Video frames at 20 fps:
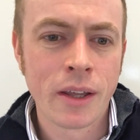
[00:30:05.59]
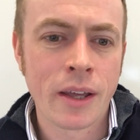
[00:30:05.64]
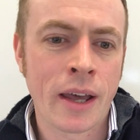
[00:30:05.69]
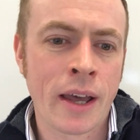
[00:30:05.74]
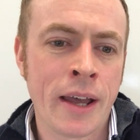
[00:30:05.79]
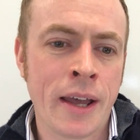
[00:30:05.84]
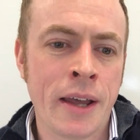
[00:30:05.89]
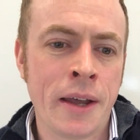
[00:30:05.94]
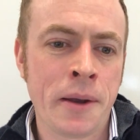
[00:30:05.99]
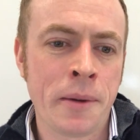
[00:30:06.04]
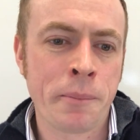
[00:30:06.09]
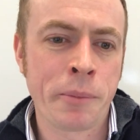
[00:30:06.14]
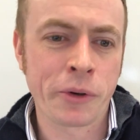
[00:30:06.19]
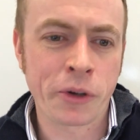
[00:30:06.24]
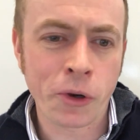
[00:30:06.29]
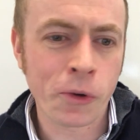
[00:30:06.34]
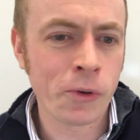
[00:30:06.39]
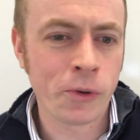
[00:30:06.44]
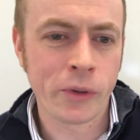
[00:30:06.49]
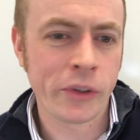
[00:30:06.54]
But
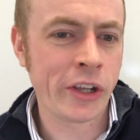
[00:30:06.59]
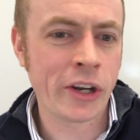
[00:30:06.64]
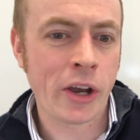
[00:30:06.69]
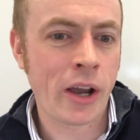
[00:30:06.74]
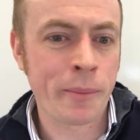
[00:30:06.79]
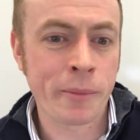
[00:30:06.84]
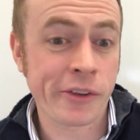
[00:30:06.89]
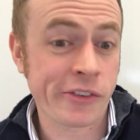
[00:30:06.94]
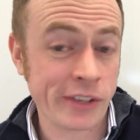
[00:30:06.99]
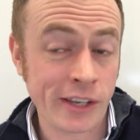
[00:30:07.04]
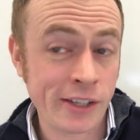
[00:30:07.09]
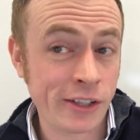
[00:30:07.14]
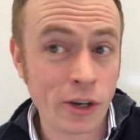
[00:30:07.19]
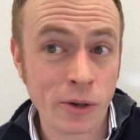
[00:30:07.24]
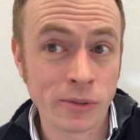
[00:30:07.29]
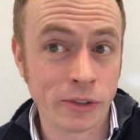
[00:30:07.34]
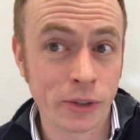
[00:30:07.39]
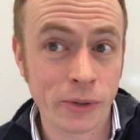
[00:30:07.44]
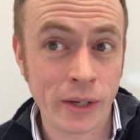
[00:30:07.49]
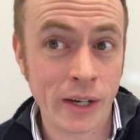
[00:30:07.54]
cool, you know, I'm not saying
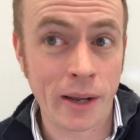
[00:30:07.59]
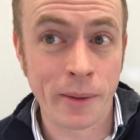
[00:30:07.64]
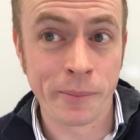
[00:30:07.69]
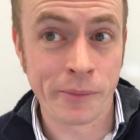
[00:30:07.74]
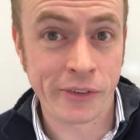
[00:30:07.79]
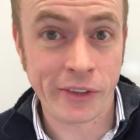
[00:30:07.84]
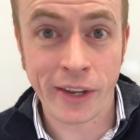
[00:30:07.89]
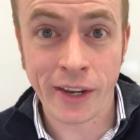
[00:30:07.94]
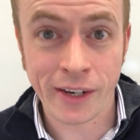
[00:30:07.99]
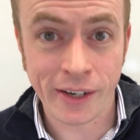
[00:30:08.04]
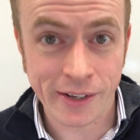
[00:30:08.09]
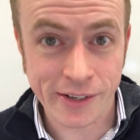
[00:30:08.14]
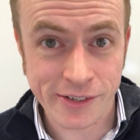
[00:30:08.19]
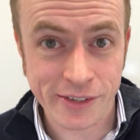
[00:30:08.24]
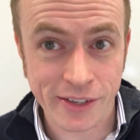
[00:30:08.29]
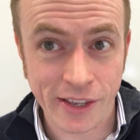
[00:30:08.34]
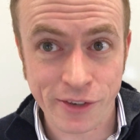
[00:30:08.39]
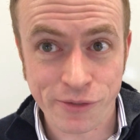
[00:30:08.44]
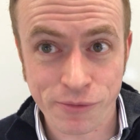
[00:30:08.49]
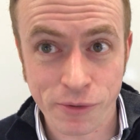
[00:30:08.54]
don't do it, I'm saying
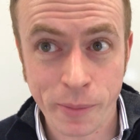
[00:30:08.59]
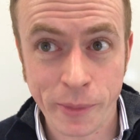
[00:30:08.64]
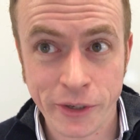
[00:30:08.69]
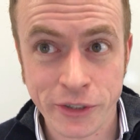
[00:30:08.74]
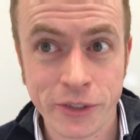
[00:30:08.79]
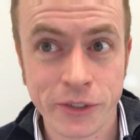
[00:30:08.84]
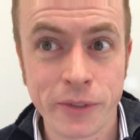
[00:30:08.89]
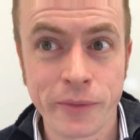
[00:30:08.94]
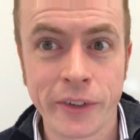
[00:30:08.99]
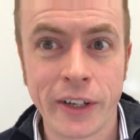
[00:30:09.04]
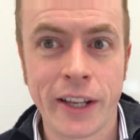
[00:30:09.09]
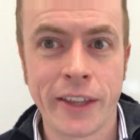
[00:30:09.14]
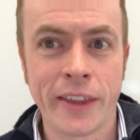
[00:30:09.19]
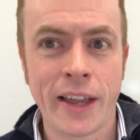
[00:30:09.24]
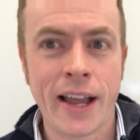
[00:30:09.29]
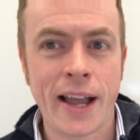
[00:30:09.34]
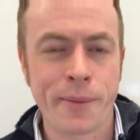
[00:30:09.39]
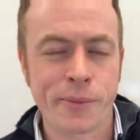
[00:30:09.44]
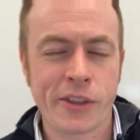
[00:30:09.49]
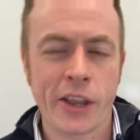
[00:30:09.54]
it's rubbish or something like
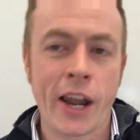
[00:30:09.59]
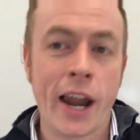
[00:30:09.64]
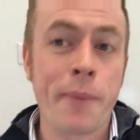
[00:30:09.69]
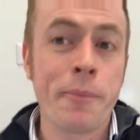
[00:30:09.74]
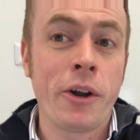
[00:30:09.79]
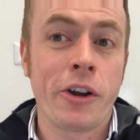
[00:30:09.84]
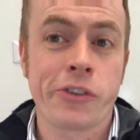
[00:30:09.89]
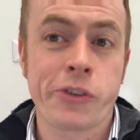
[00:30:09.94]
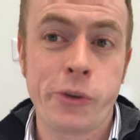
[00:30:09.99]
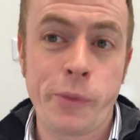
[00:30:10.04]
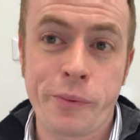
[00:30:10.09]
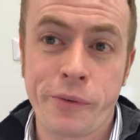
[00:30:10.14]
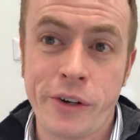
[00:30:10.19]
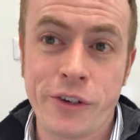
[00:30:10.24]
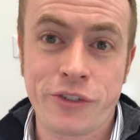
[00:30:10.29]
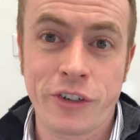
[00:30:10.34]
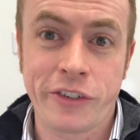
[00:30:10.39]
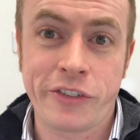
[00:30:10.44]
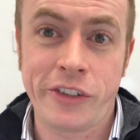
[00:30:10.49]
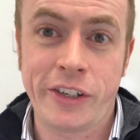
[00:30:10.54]
that. I'm saying I'm not super
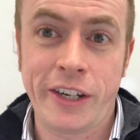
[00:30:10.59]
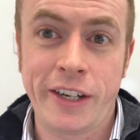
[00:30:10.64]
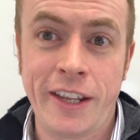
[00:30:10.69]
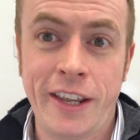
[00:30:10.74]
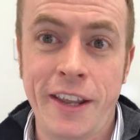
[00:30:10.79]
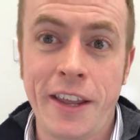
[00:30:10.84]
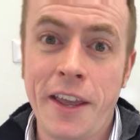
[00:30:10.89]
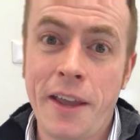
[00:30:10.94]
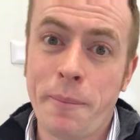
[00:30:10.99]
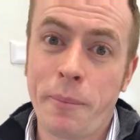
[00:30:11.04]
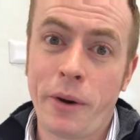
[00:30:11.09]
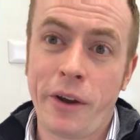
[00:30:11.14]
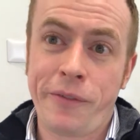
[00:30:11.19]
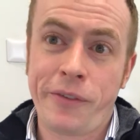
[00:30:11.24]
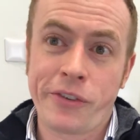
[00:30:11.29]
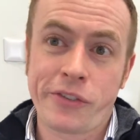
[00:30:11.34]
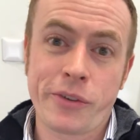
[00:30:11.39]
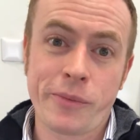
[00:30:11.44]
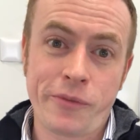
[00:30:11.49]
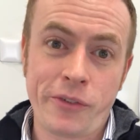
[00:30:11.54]
interested in it, but
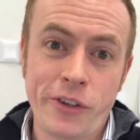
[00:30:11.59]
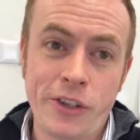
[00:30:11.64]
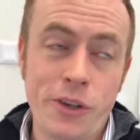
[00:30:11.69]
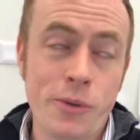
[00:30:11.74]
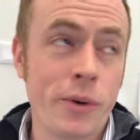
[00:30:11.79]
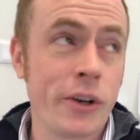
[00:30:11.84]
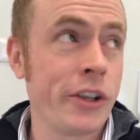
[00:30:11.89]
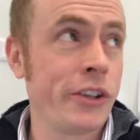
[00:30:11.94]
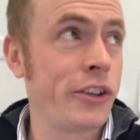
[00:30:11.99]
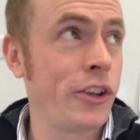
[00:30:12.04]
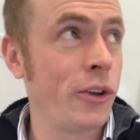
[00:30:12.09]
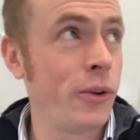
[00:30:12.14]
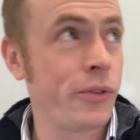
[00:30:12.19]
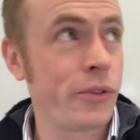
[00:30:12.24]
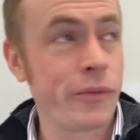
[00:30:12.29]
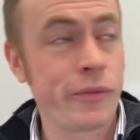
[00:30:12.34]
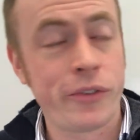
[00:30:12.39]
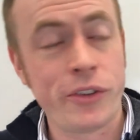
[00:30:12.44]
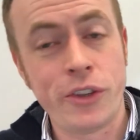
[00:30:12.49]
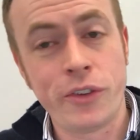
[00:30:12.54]
if it's something you want to do,
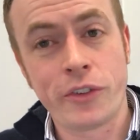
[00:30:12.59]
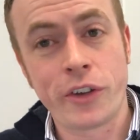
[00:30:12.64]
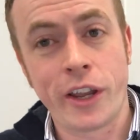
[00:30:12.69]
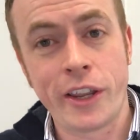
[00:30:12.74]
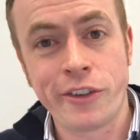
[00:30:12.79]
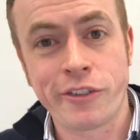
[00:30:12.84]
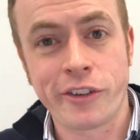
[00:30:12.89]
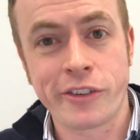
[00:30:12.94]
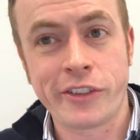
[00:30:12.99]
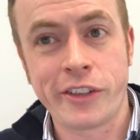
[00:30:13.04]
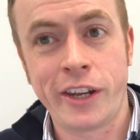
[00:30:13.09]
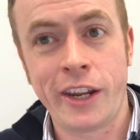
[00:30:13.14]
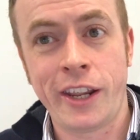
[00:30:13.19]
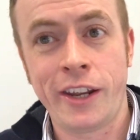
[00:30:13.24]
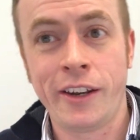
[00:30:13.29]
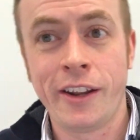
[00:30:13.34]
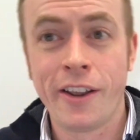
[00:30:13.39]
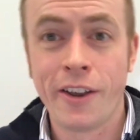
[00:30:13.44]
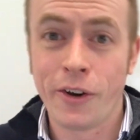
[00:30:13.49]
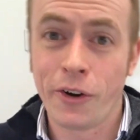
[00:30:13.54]
something you've got interested
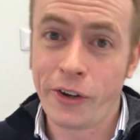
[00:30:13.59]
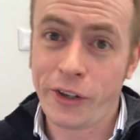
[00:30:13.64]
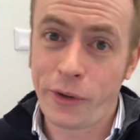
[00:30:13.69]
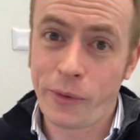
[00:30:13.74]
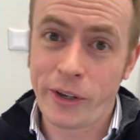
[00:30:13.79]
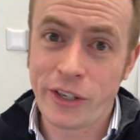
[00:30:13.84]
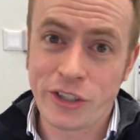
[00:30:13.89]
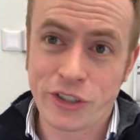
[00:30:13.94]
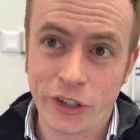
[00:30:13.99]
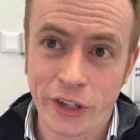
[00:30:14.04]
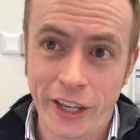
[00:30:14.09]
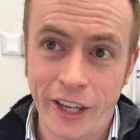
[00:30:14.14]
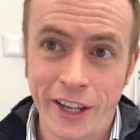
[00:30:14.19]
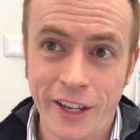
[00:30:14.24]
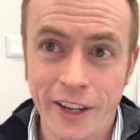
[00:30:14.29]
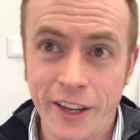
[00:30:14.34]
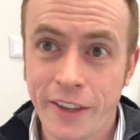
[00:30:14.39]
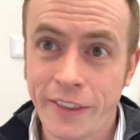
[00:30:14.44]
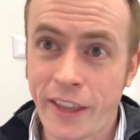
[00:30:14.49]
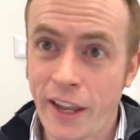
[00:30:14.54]
in, or you enjoy
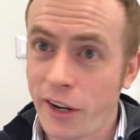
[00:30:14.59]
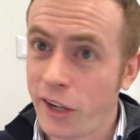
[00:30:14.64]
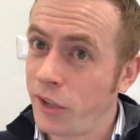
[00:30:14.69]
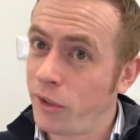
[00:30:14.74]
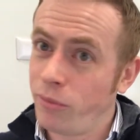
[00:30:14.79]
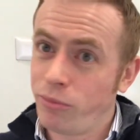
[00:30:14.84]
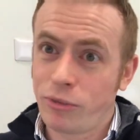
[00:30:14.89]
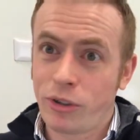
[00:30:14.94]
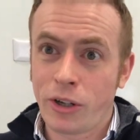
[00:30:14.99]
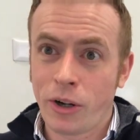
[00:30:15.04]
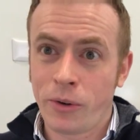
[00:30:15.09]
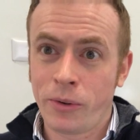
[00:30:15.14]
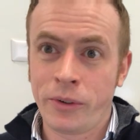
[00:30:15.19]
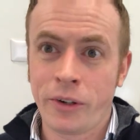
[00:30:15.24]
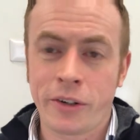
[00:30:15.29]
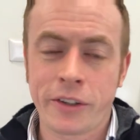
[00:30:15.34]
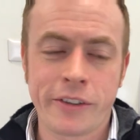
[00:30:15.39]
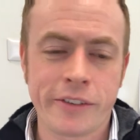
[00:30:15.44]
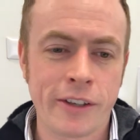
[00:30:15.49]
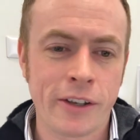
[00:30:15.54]
it, then go
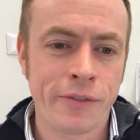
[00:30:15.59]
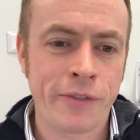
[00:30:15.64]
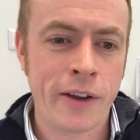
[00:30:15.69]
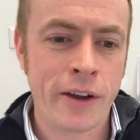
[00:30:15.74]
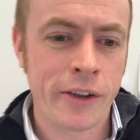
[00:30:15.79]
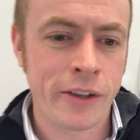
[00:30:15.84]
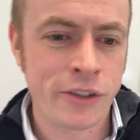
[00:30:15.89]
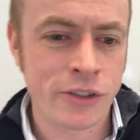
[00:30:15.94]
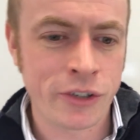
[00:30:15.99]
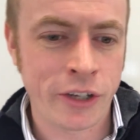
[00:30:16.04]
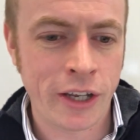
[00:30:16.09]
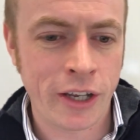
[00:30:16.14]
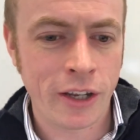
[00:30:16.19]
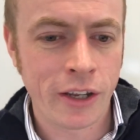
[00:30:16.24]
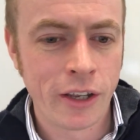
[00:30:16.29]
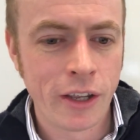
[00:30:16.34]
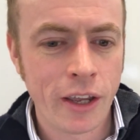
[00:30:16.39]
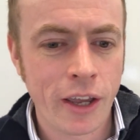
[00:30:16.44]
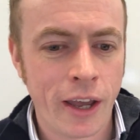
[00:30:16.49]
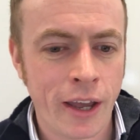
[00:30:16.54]
knock yourself out, enjoy it.
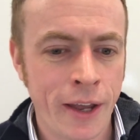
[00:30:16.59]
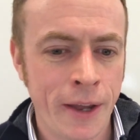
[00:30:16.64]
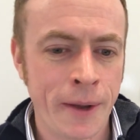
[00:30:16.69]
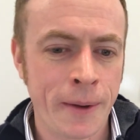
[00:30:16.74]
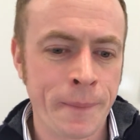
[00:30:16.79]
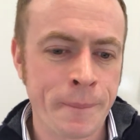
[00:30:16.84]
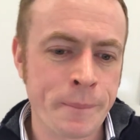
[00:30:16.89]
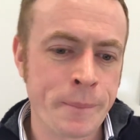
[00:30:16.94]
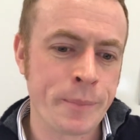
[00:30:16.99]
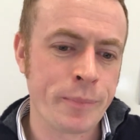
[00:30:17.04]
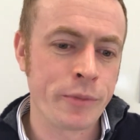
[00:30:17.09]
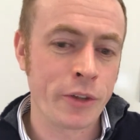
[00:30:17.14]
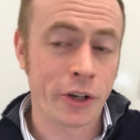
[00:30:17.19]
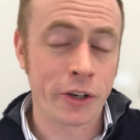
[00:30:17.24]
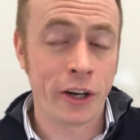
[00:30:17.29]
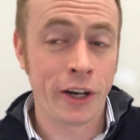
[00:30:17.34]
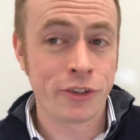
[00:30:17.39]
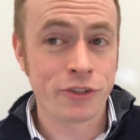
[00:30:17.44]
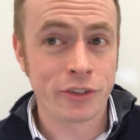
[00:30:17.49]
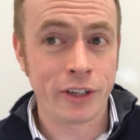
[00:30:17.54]

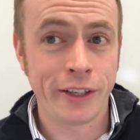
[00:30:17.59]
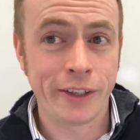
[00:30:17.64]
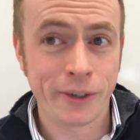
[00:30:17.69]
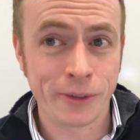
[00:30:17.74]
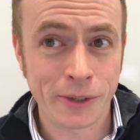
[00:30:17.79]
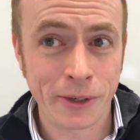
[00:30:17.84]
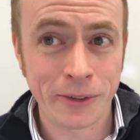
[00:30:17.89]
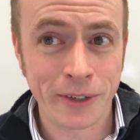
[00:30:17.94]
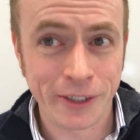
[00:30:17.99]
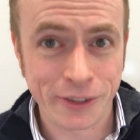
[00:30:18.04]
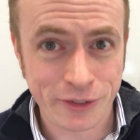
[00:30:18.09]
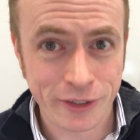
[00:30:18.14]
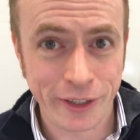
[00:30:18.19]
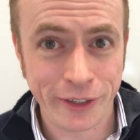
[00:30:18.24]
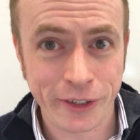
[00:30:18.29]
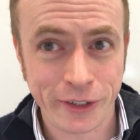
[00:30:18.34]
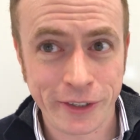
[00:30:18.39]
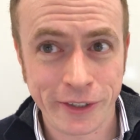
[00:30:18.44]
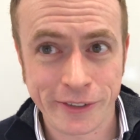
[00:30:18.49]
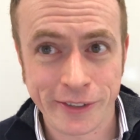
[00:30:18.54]
Not literally though, don't literally
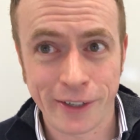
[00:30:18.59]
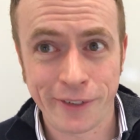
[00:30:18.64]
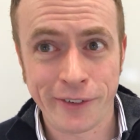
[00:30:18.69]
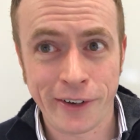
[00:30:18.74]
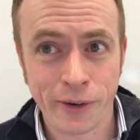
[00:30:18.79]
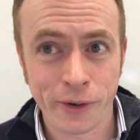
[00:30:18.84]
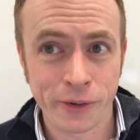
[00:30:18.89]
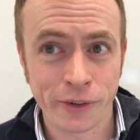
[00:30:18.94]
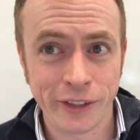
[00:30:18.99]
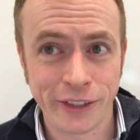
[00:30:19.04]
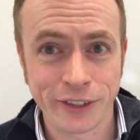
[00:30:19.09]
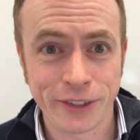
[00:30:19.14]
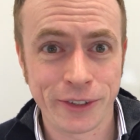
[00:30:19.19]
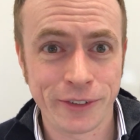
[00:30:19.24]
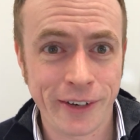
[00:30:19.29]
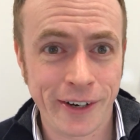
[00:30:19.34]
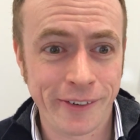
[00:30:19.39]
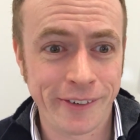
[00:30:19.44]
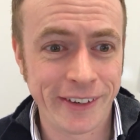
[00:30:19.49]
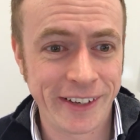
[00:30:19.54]
knock yourself out or each
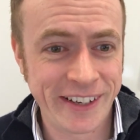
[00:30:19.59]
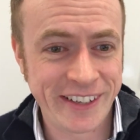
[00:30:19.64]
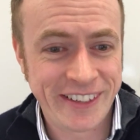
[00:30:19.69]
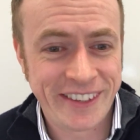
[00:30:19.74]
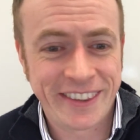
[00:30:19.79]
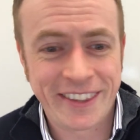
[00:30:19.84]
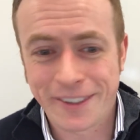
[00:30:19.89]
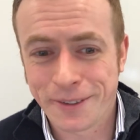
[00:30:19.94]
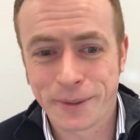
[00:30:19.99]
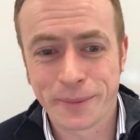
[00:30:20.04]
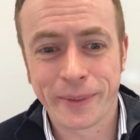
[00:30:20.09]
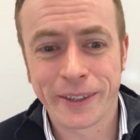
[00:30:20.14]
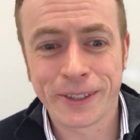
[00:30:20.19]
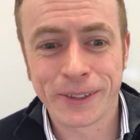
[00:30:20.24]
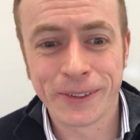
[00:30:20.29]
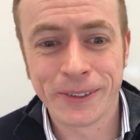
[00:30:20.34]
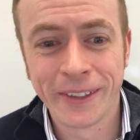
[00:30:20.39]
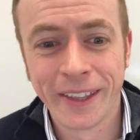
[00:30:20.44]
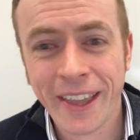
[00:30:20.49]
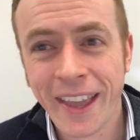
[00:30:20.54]
other out. That wouldn't be
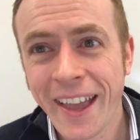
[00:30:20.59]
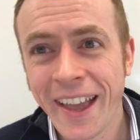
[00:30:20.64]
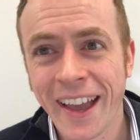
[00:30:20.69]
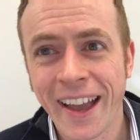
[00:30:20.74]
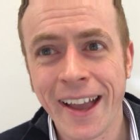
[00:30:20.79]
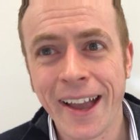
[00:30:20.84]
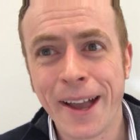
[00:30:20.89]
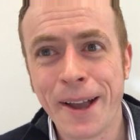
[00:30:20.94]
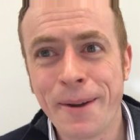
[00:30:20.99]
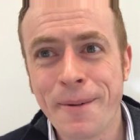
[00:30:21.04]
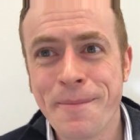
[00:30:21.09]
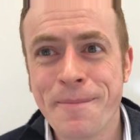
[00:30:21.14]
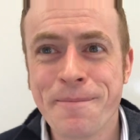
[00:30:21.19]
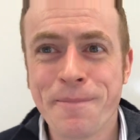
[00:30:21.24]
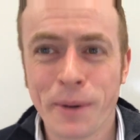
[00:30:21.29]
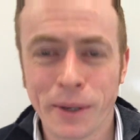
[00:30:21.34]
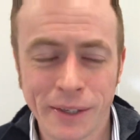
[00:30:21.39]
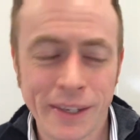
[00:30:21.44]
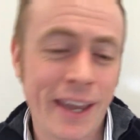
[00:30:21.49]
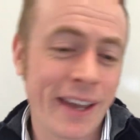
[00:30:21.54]
cool.
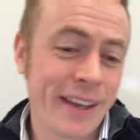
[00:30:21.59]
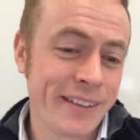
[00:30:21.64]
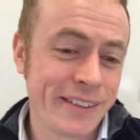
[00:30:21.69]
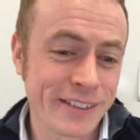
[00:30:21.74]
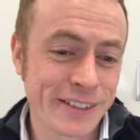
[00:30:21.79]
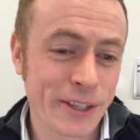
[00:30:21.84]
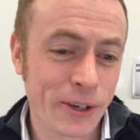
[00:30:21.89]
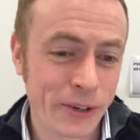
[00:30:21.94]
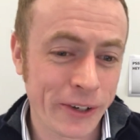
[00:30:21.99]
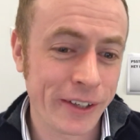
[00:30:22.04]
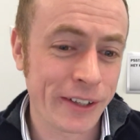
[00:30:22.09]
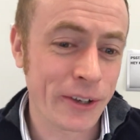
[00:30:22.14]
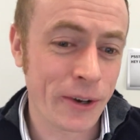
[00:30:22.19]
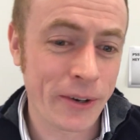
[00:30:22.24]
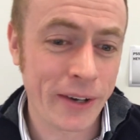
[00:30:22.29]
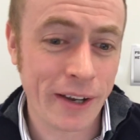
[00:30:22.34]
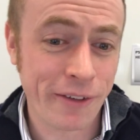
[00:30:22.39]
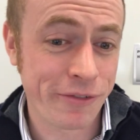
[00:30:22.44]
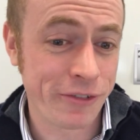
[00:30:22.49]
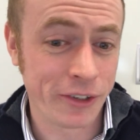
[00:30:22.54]
But yeah, just go and
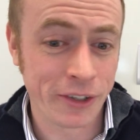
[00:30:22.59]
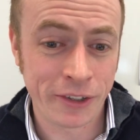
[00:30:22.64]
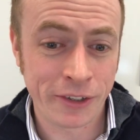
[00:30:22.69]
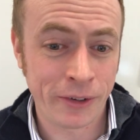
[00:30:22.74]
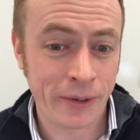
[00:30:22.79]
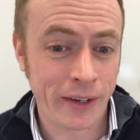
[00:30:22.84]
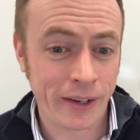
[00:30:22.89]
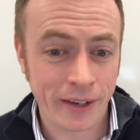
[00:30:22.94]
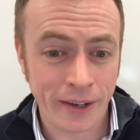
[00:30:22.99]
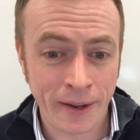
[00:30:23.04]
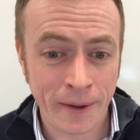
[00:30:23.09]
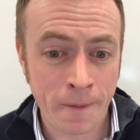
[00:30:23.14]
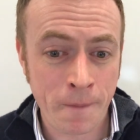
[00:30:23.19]
have fun and do it.